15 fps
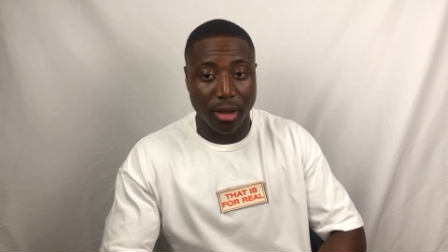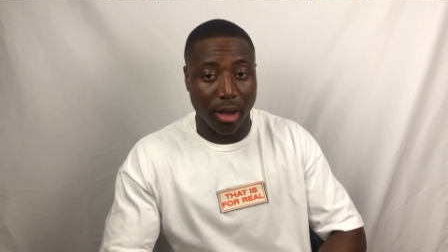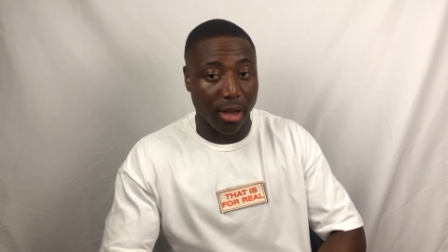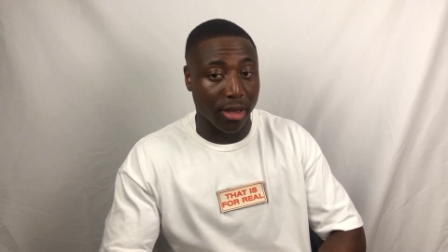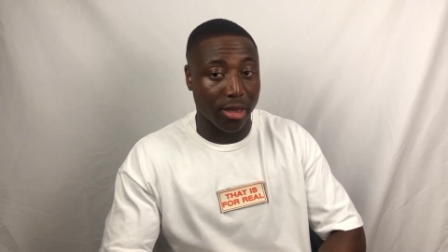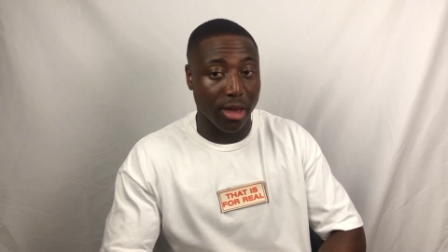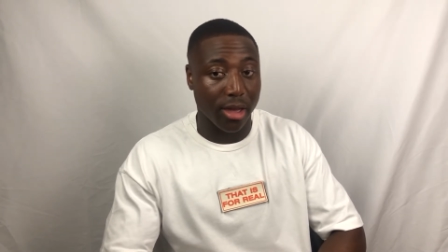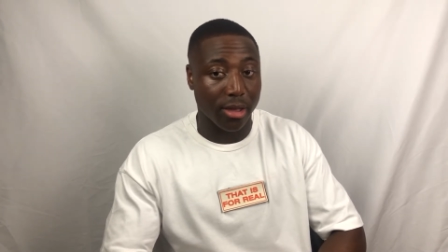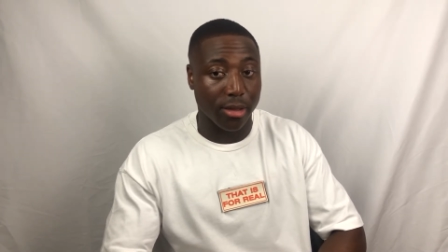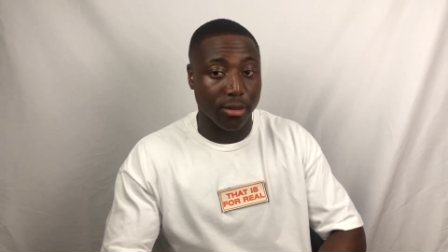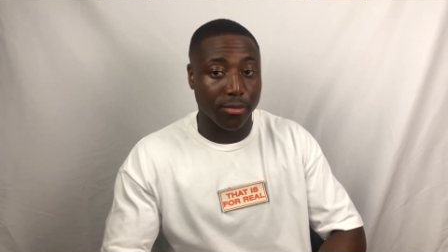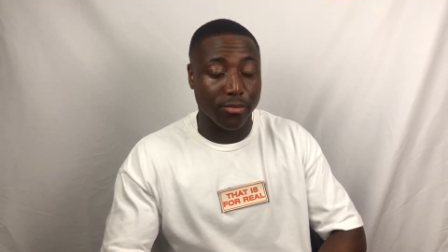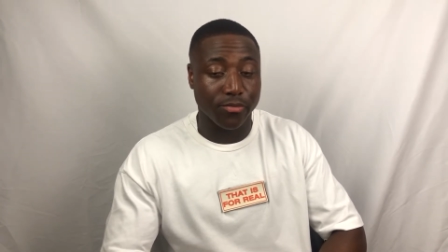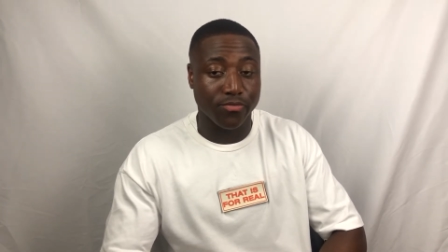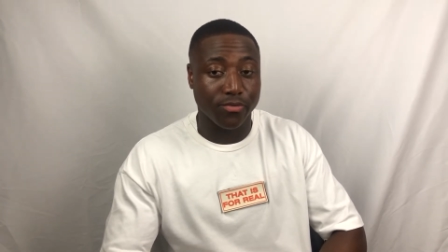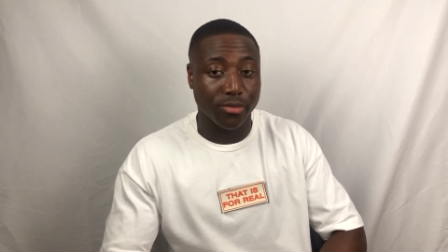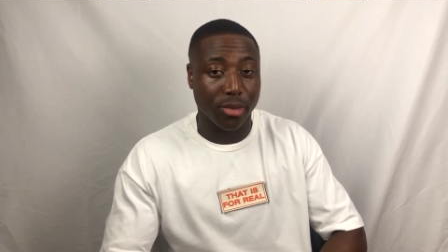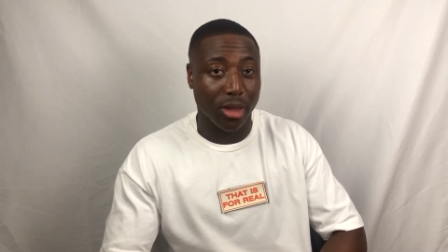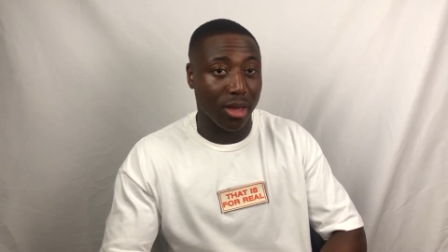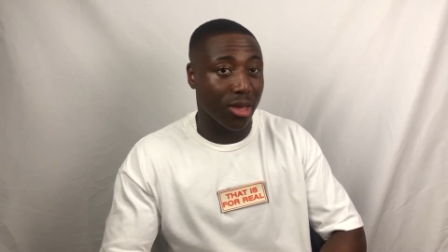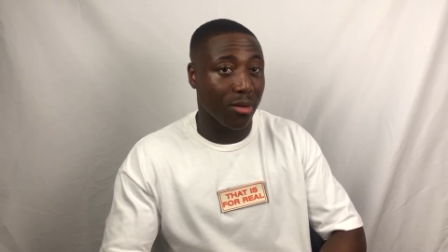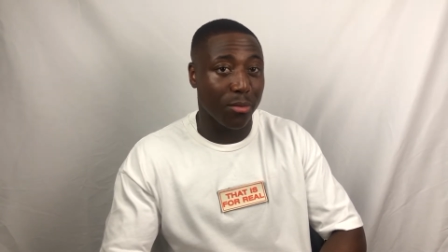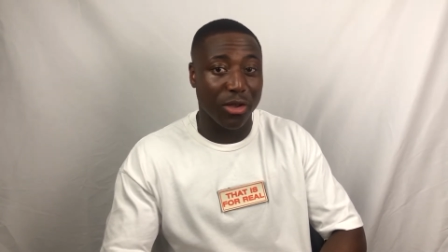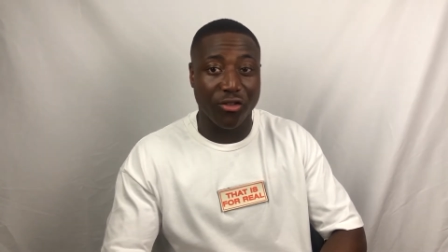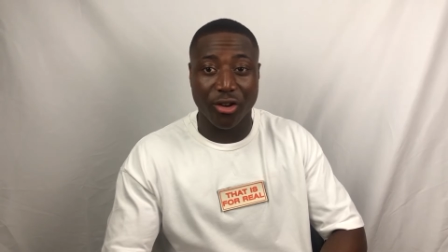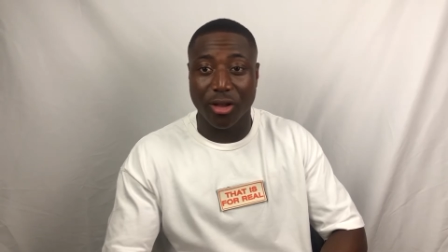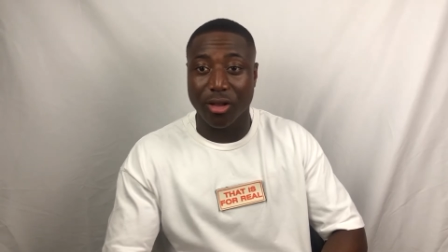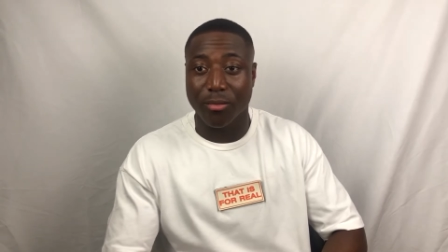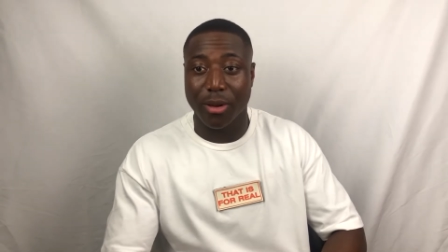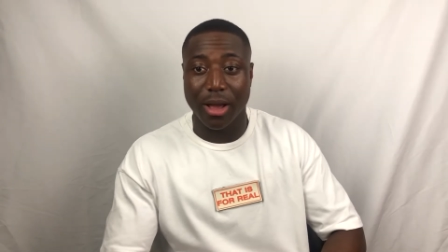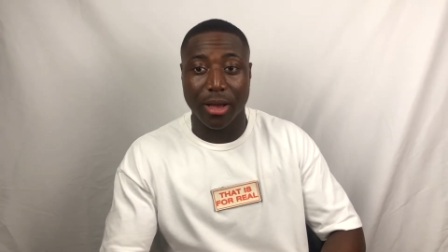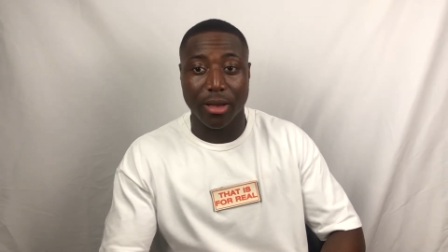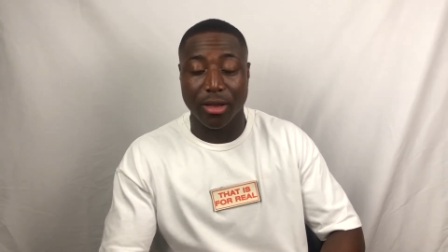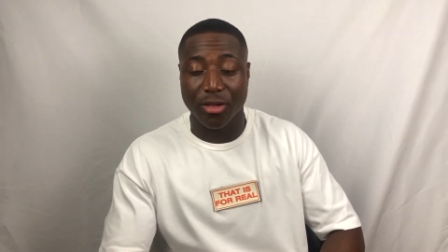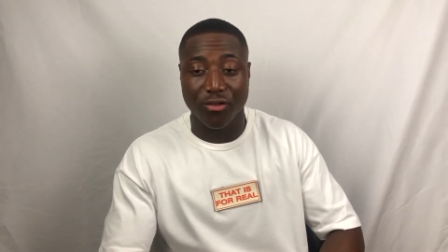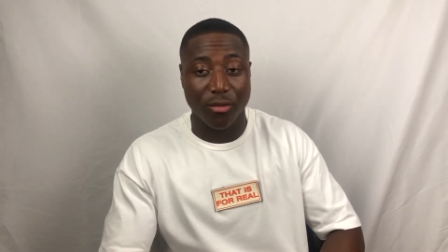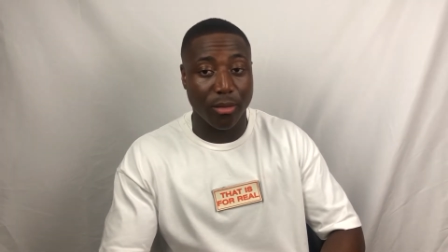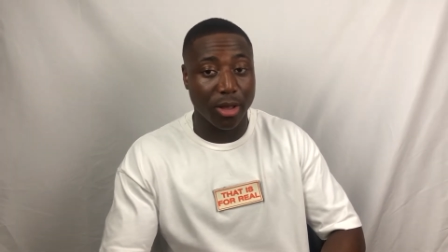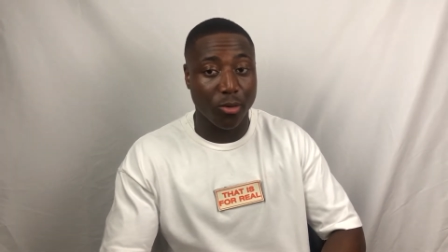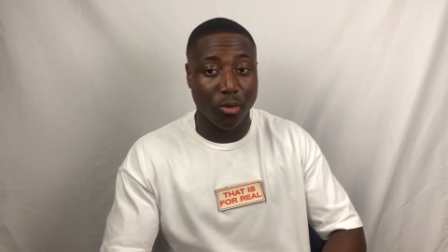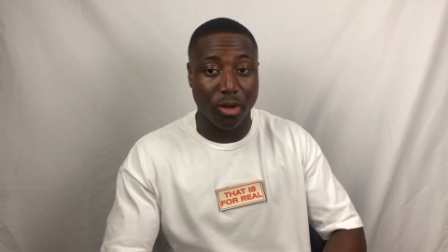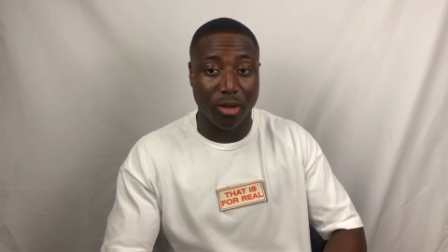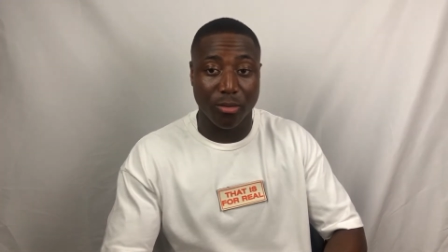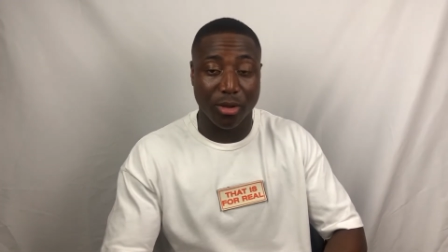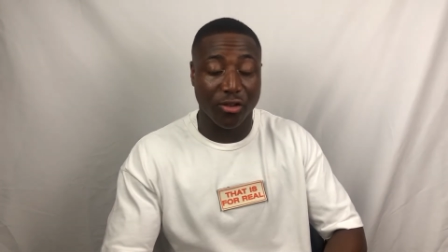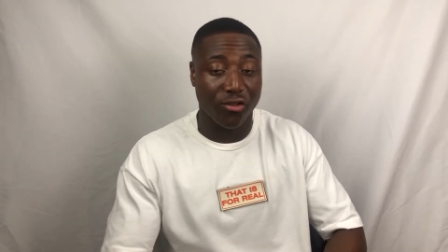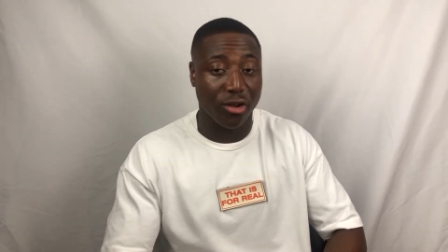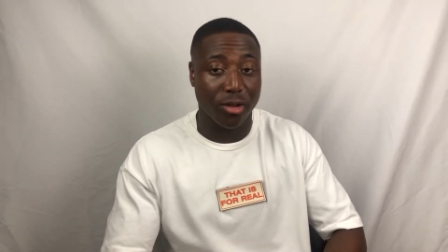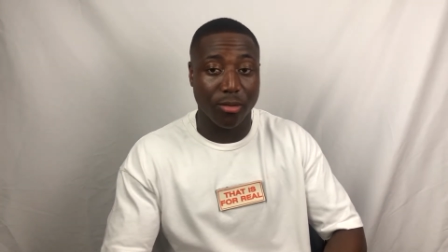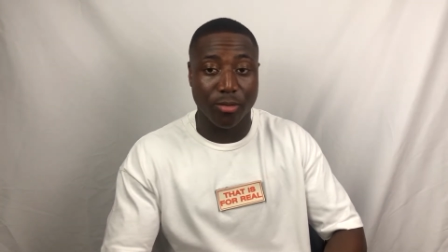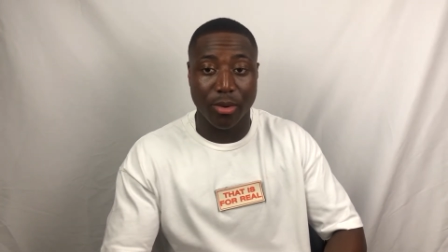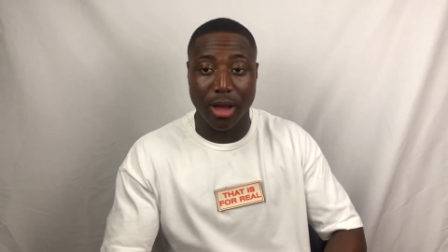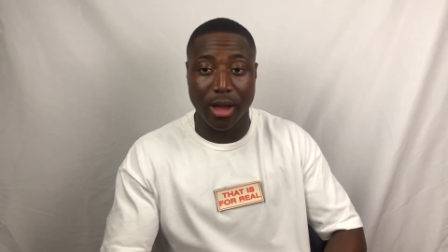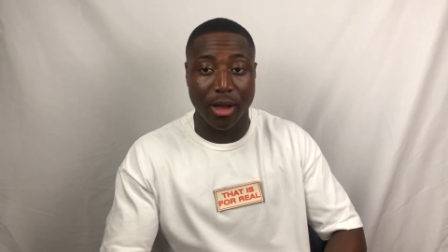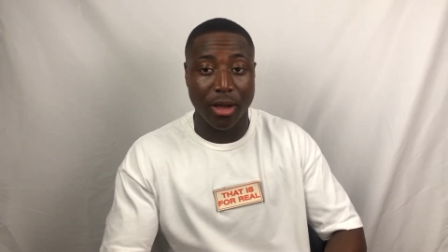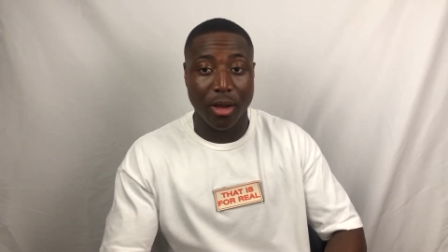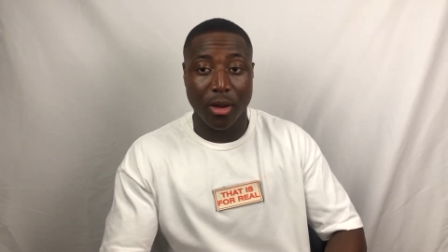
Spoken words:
Again, it can be triggered by an instrumental, it can be triggered by